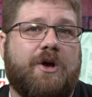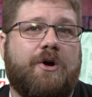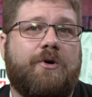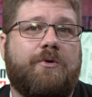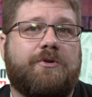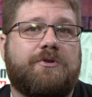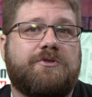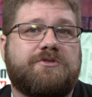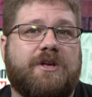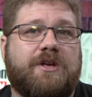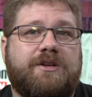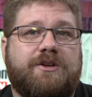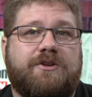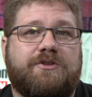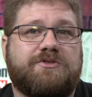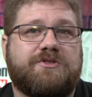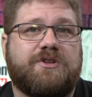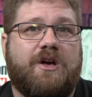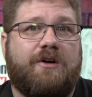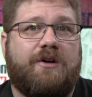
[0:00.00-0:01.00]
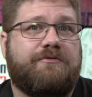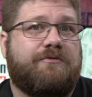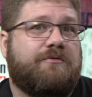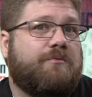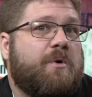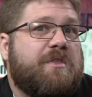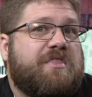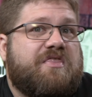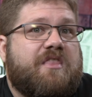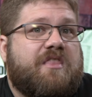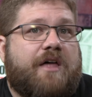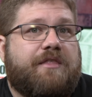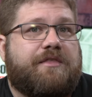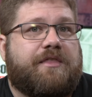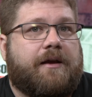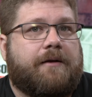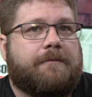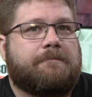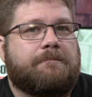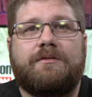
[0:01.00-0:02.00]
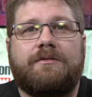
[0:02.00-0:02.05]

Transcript: owners like yourself with nothing.